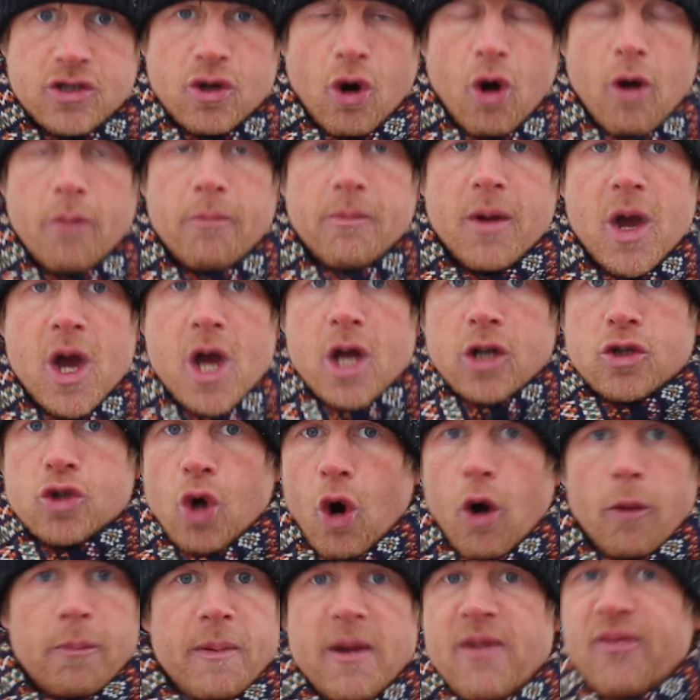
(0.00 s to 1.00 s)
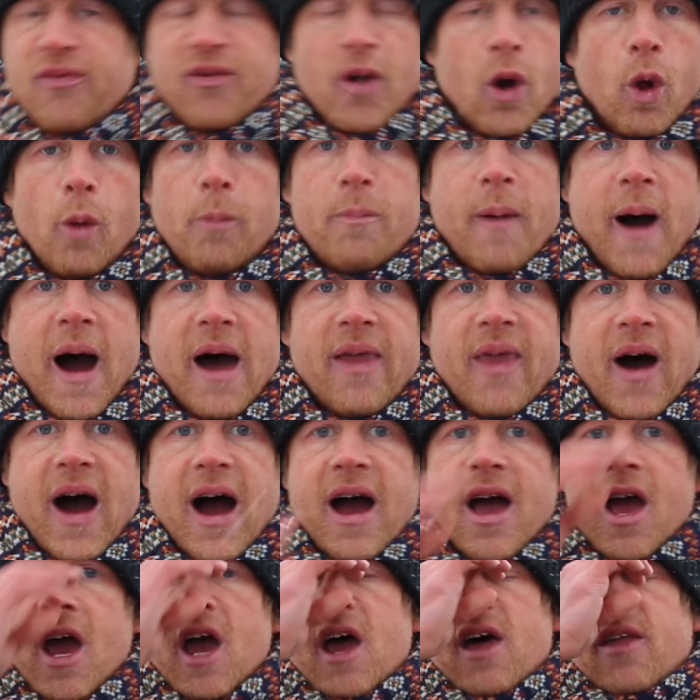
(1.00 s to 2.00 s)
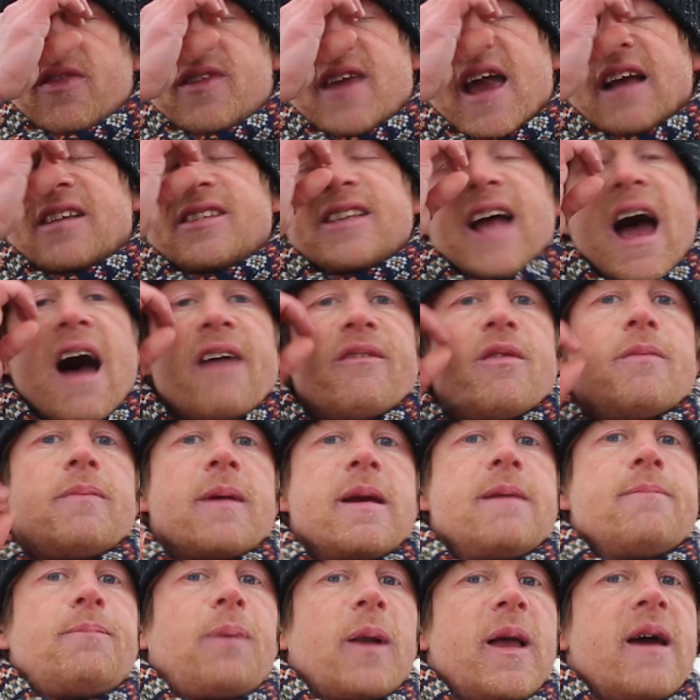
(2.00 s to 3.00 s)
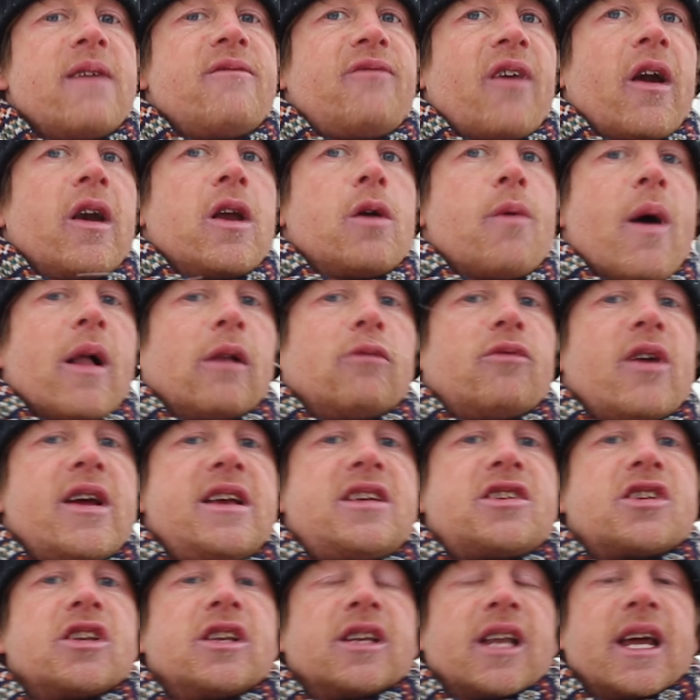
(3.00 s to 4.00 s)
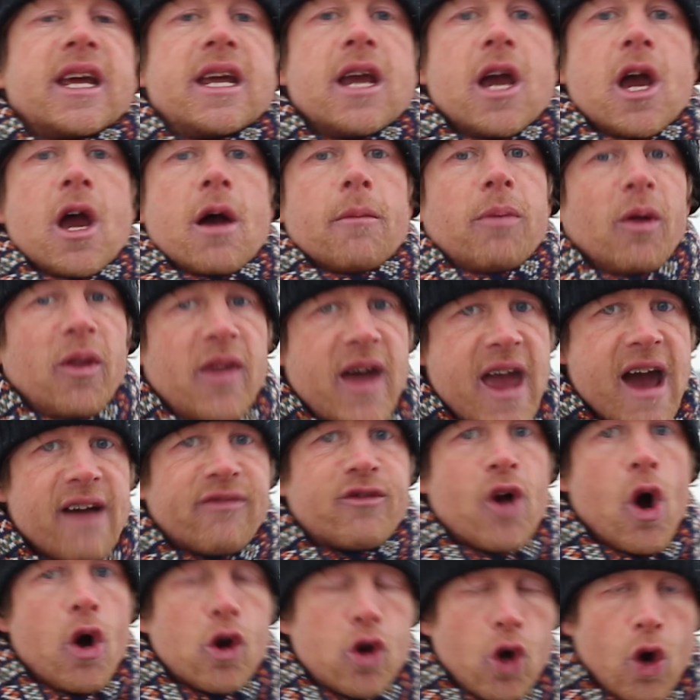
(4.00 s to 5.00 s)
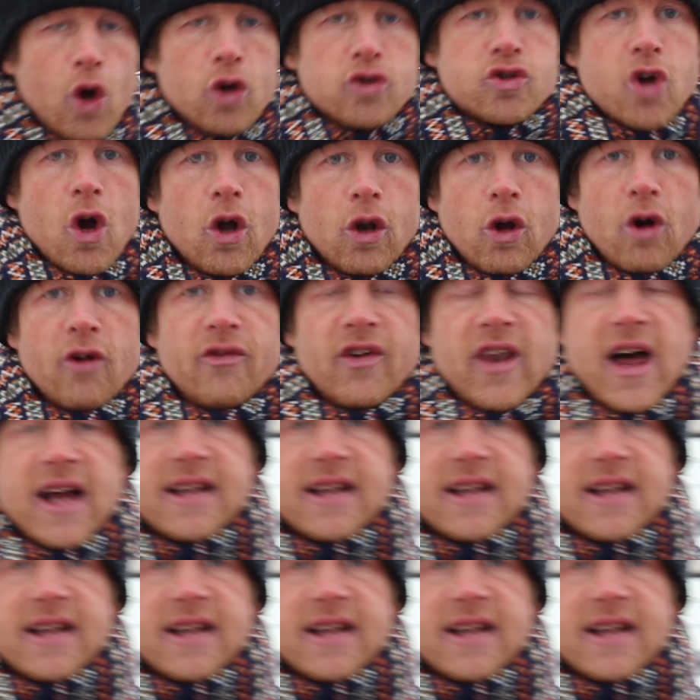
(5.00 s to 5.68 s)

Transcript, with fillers: Don't, don't be fooled by that. Yes, they haven't been playing very well recently, but they have got goals all over